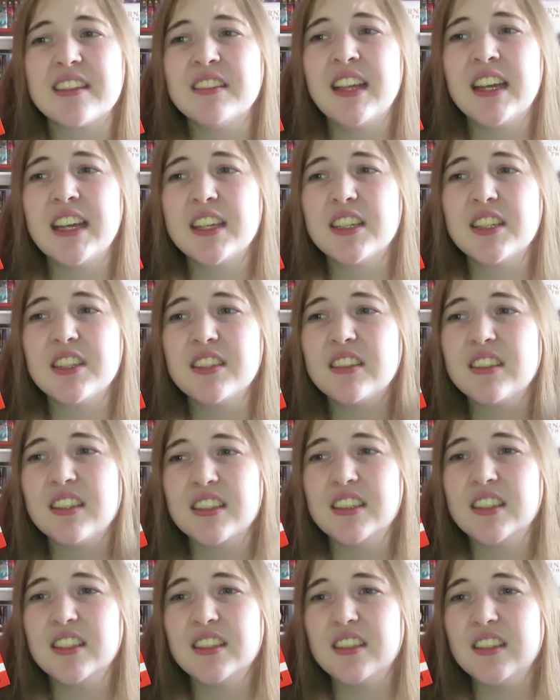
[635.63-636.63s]
Like,
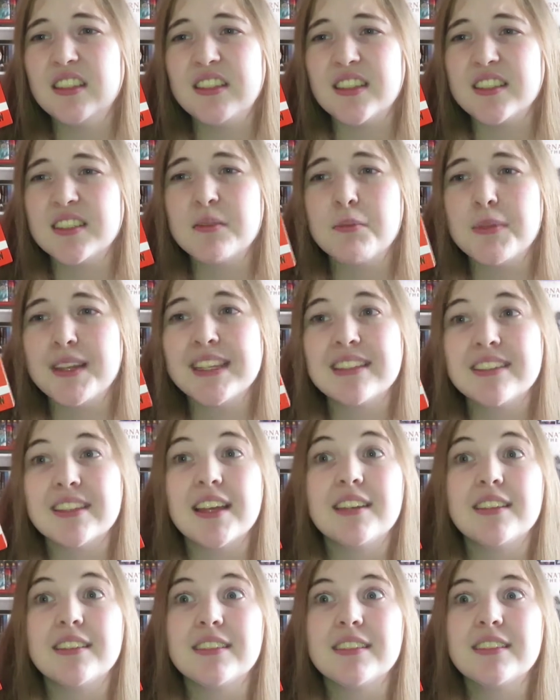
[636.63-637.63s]
it doesn't make
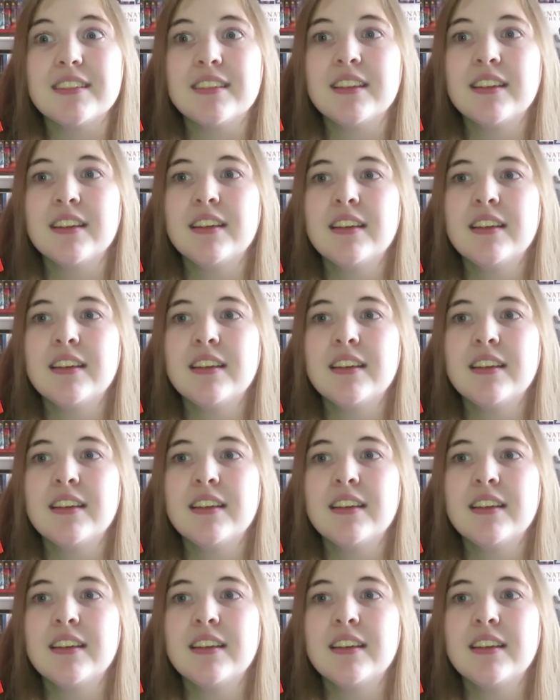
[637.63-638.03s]
sense.